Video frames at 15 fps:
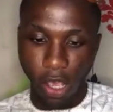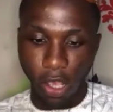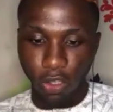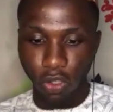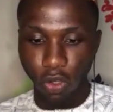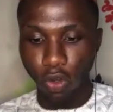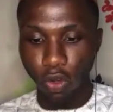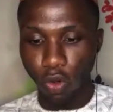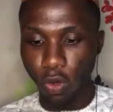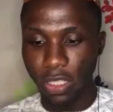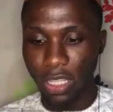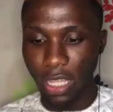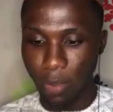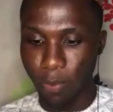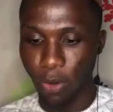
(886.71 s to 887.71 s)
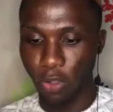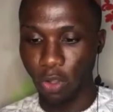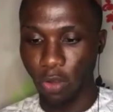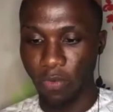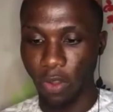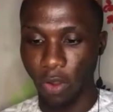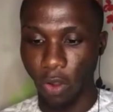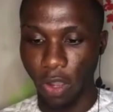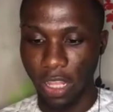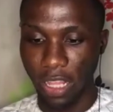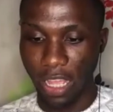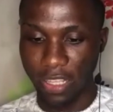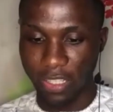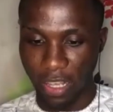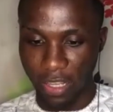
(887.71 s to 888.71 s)
So good day, board of
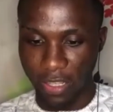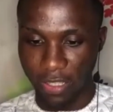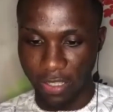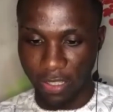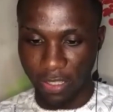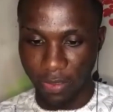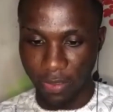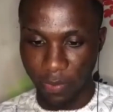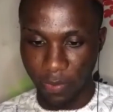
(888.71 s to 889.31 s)
organizers.